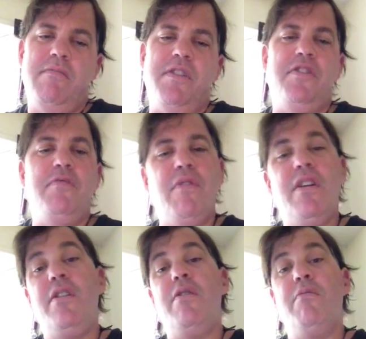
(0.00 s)
But you want
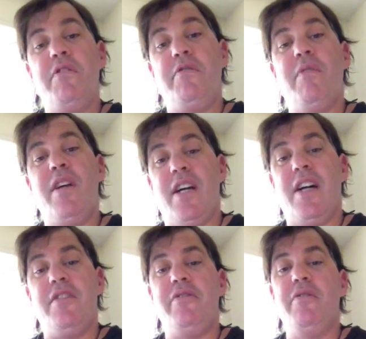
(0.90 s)
to know which way
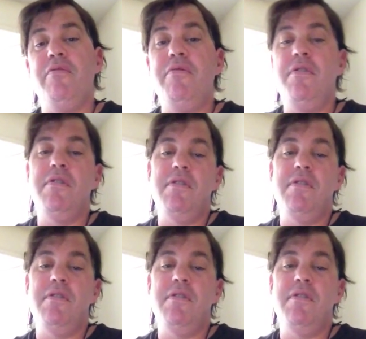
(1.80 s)
I chose?